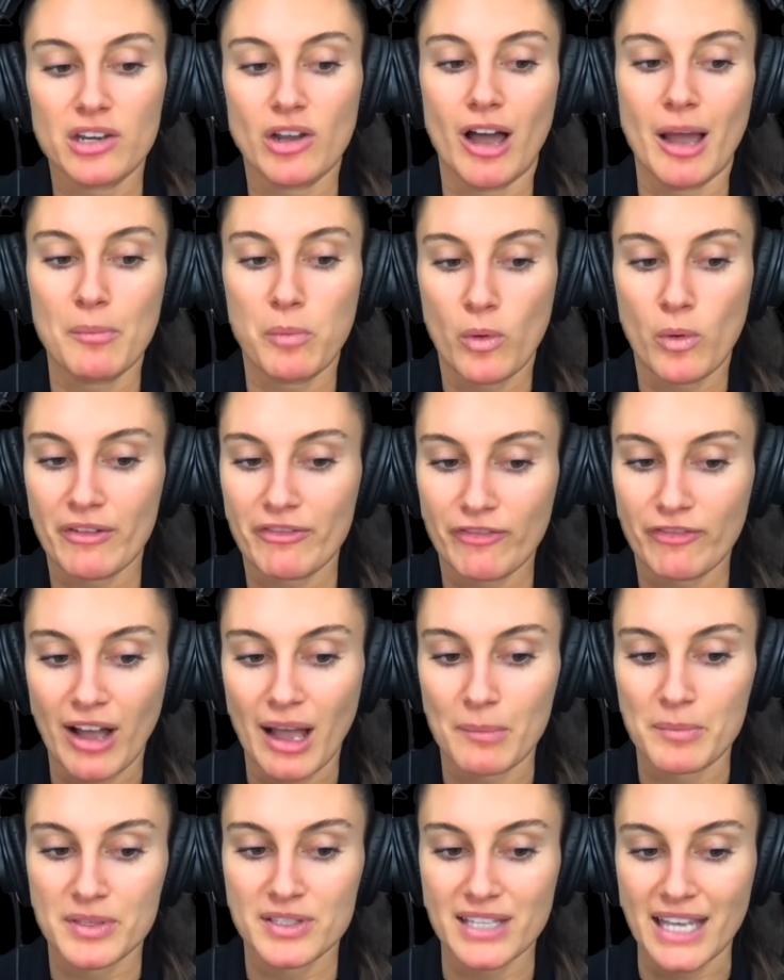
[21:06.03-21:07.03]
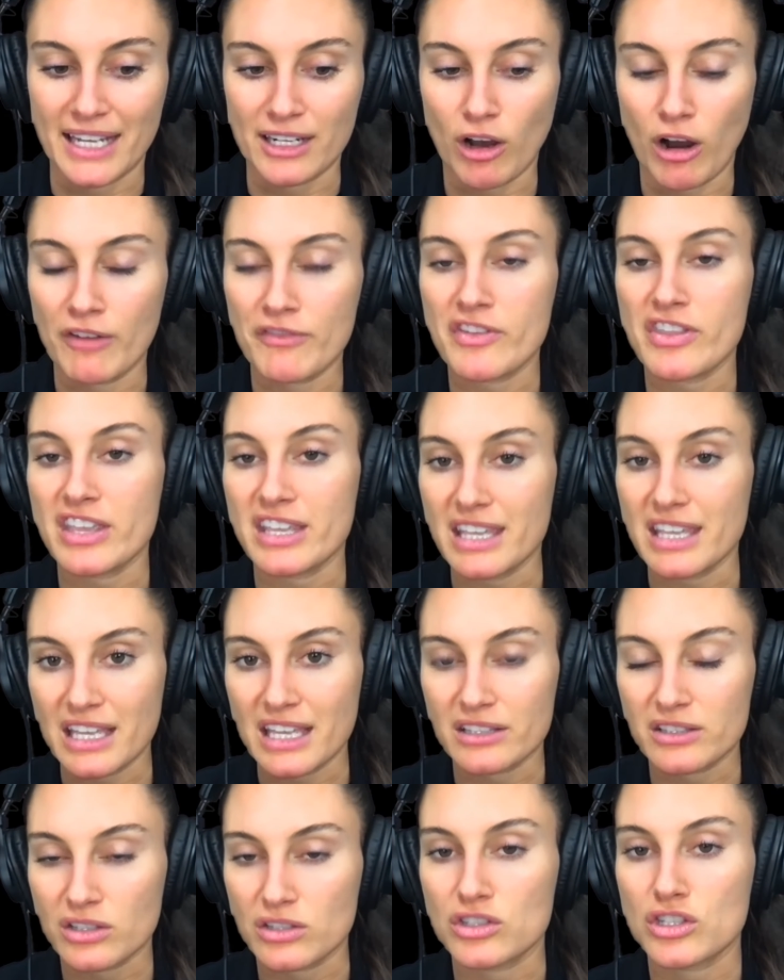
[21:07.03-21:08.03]
9.5% over the
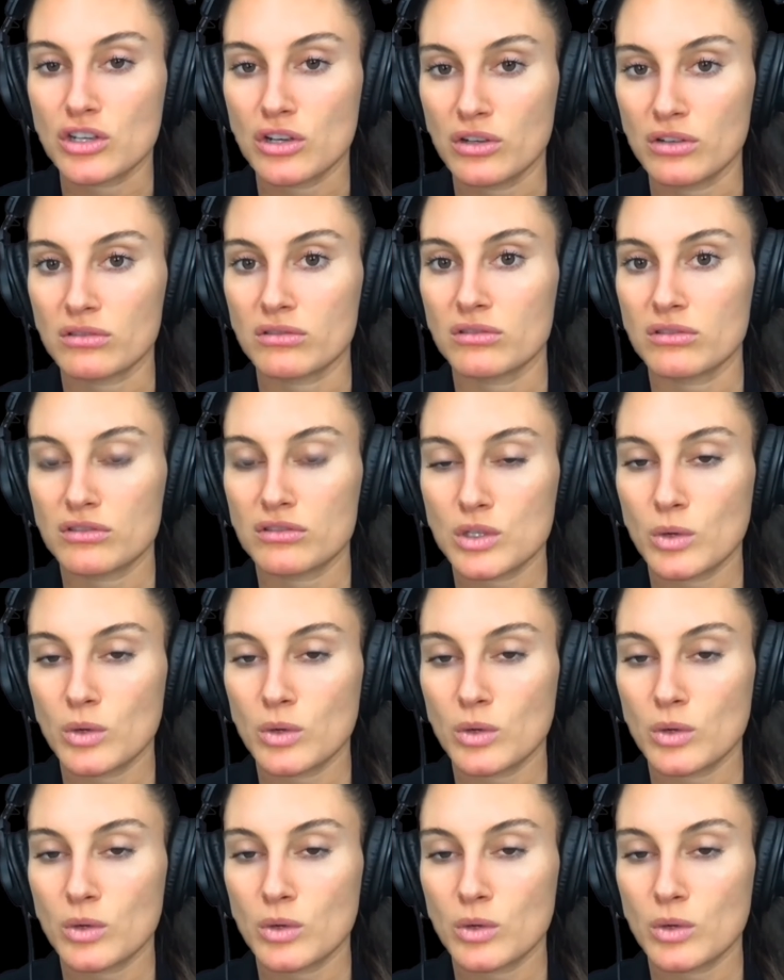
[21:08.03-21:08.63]
year to June